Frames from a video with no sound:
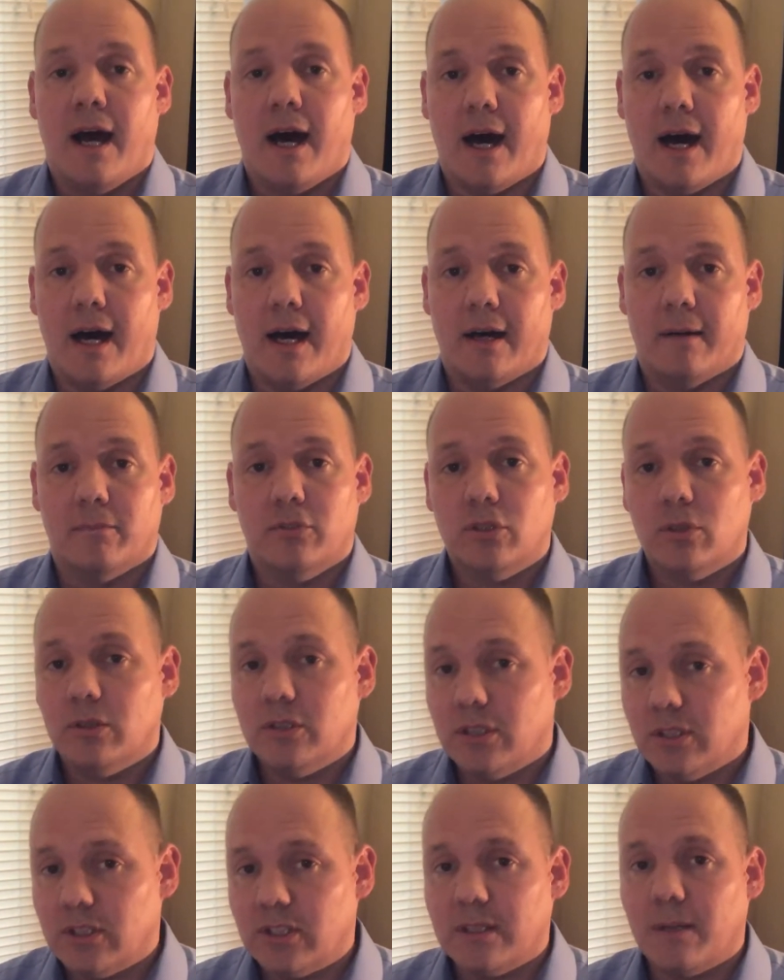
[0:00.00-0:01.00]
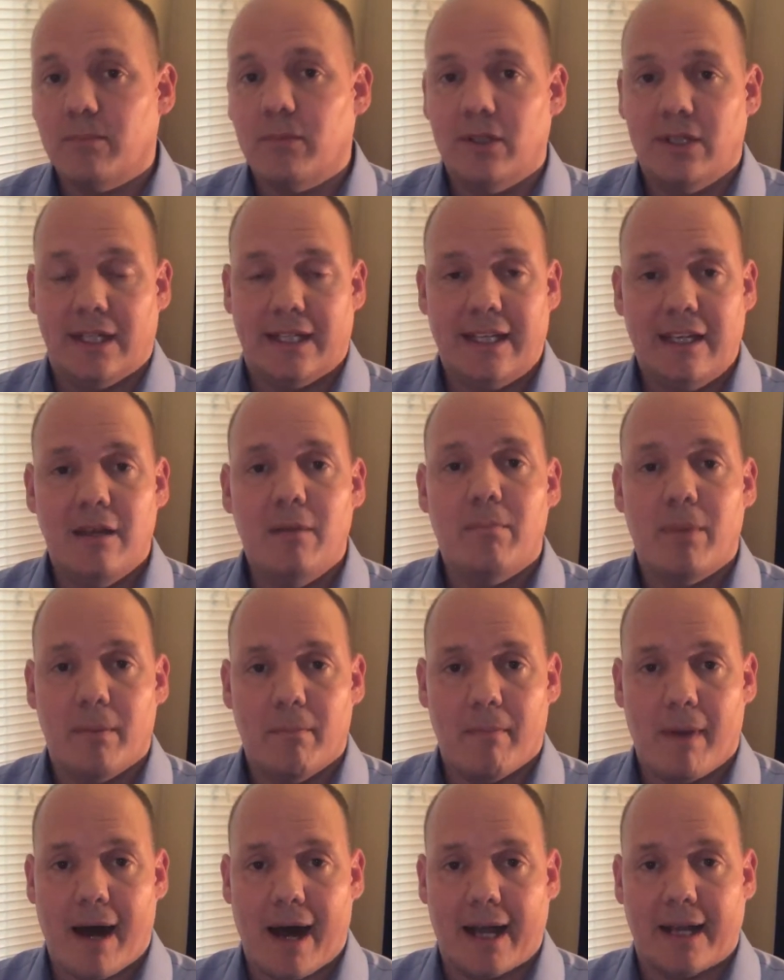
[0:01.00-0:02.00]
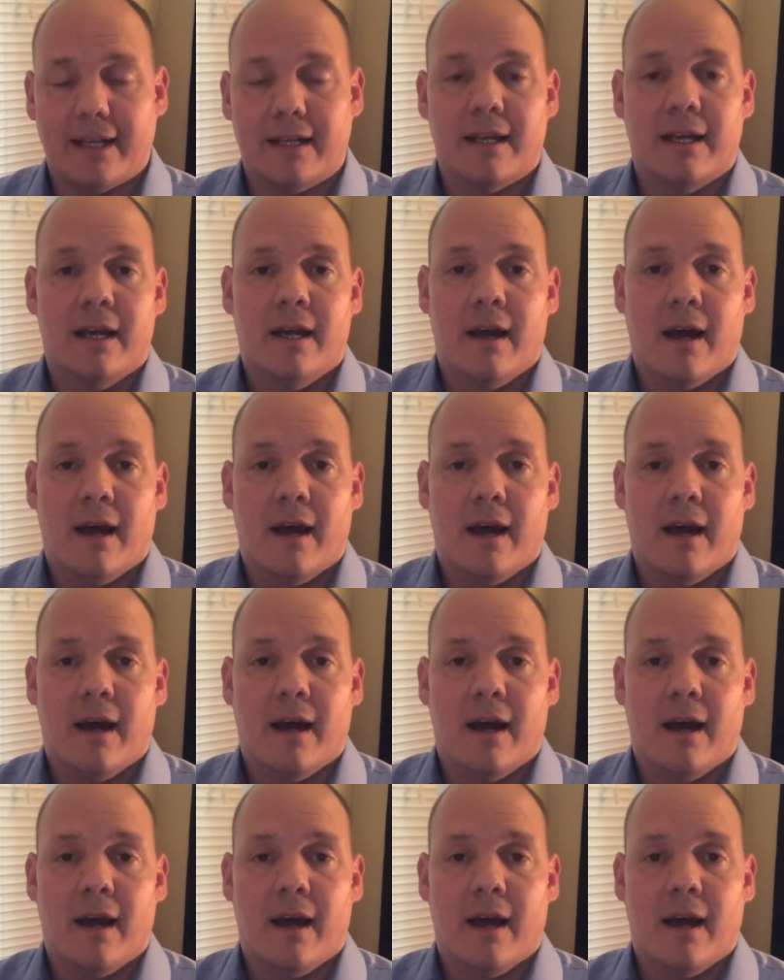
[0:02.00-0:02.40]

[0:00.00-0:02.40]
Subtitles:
So it's just something to keep in mind.